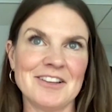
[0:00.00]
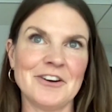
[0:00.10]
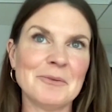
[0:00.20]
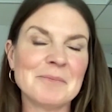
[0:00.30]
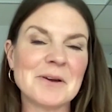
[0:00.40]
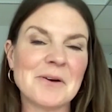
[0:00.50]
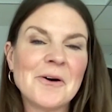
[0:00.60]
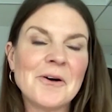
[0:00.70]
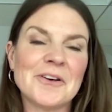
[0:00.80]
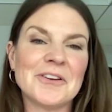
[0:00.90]
lo and
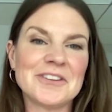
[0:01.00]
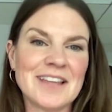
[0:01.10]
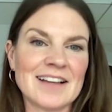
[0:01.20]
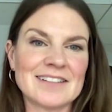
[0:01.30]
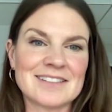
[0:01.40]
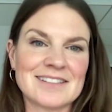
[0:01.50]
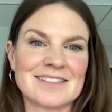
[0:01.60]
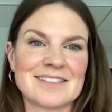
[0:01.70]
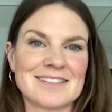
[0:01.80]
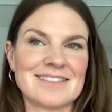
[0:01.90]
behold, that's
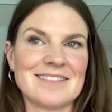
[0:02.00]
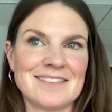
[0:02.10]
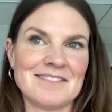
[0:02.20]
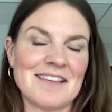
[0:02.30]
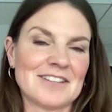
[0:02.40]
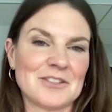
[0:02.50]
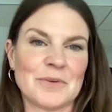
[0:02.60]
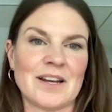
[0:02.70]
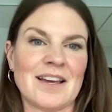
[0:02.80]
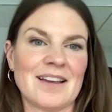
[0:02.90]
that's
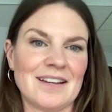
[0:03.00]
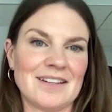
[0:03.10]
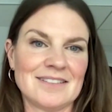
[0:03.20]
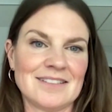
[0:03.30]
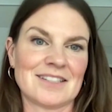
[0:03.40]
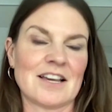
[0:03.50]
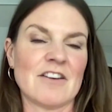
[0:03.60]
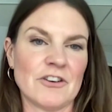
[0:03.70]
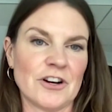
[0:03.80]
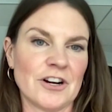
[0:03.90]
what I
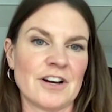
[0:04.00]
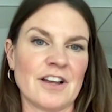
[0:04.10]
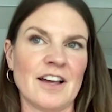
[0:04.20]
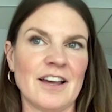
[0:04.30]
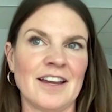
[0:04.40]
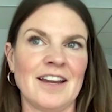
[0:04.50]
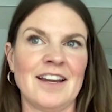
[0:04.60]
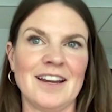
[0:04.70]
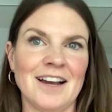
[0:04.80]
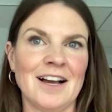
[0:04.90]
discovered.
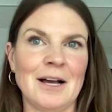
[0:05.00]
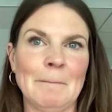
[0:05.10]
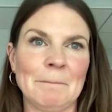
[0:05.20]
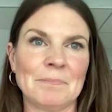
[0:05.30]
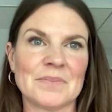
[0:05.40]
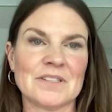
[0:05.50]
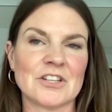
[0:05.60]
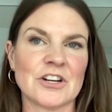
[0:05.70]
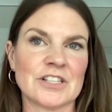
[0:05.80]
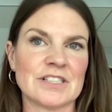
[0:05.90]
I um,
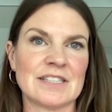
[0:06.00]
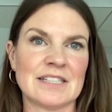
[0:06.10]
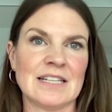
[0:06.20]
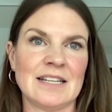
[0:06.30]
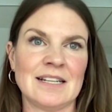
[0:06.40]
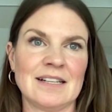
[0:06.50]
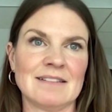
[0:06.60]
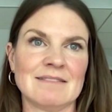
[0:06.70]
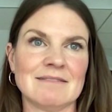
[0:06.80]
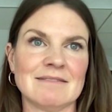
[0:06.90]
started
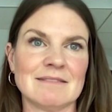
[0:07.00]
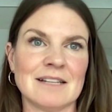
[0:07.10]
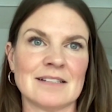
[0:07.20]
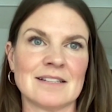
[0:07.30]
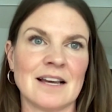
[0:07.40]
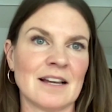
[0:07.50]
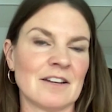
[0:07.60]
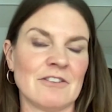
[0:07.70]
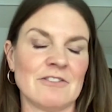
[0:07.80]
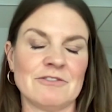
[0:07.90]
seeing a ton
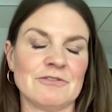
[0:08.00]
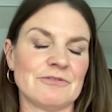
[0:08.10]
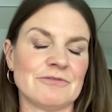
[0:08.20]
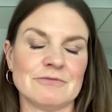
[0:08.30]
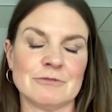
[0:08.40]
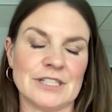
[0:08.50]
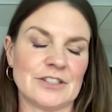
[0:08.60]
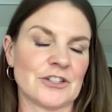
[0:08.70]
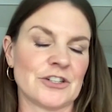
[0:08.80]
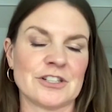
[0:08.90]
of
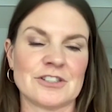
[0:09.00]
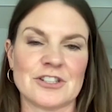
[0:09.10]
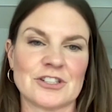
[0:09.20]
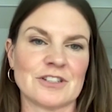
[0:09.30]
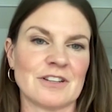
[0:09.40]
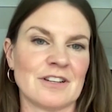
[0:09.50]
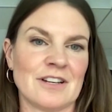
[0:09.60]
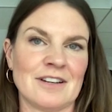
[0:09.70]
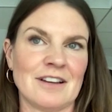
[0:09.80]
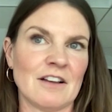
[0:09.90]
research
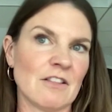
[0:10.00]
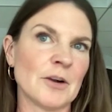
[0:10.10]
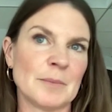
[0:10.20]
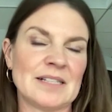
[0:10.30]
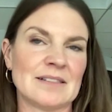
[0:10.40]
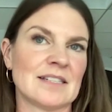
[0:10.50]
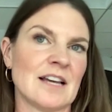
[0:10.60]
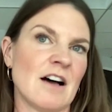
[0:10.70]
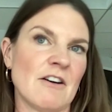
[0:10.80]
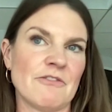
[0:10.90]
and alarming
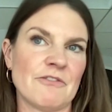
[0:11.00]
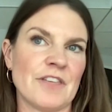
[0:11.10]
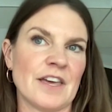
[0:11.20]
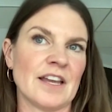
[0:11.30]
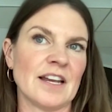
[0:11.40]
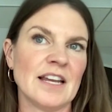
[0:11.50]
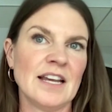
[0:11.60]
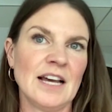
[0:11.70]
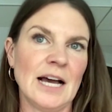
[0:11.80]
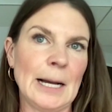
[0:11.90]
stuff that
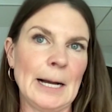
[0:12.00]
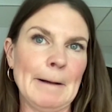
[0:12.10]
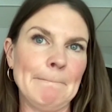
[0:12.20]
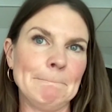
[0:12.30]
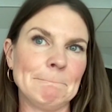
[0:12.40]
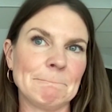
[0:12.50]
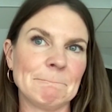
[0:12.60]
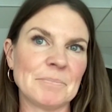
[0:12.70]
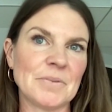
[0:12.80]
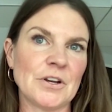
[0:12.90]
um,
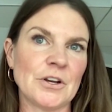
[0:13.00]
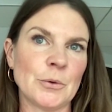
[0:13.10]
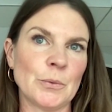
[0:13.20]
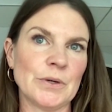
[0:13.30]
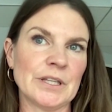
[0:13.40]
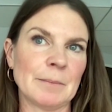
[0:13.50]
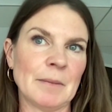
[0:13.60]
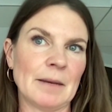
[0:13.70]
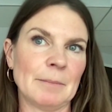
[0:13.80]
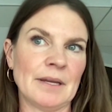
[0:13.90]
you know really
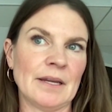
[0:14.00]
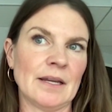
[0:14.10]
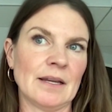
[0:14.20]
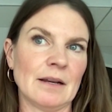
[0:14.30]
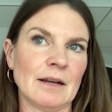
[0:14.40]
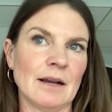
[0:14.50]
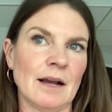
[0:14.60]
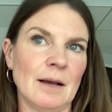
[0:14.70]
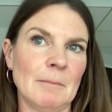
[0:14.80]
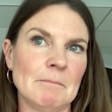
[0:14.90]
made me
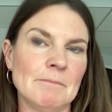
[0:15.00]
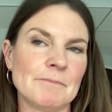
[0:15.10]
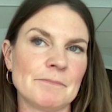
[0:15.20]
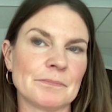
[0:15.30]
um,